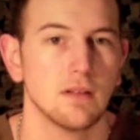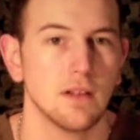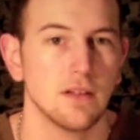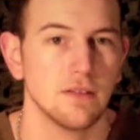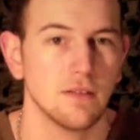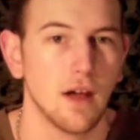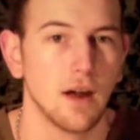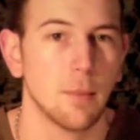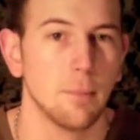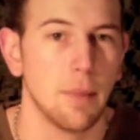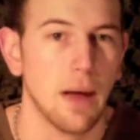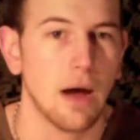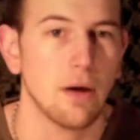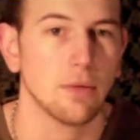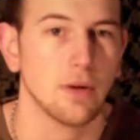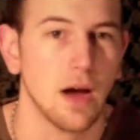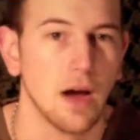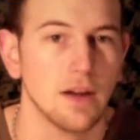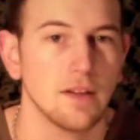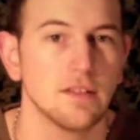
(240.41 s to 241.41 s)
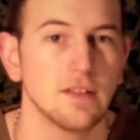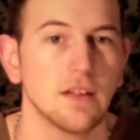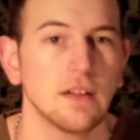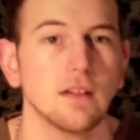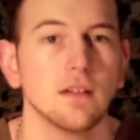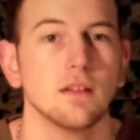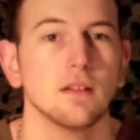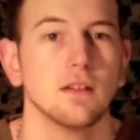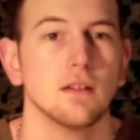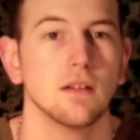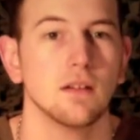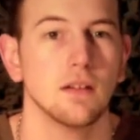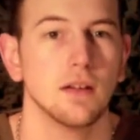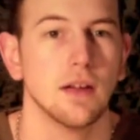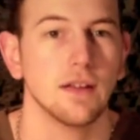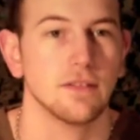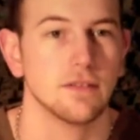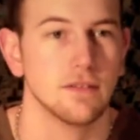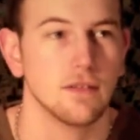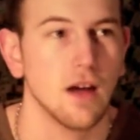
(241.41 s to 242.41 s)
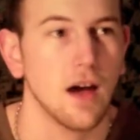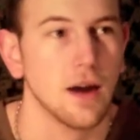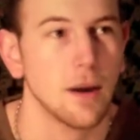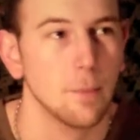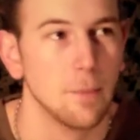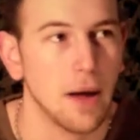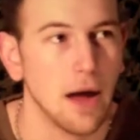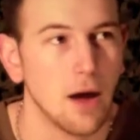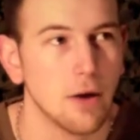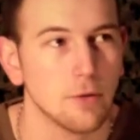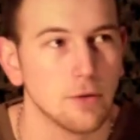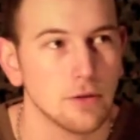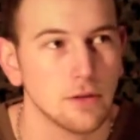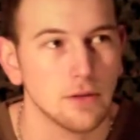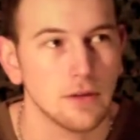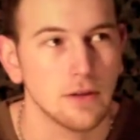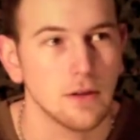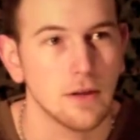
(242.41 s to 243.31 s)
is not about hunting. It's not about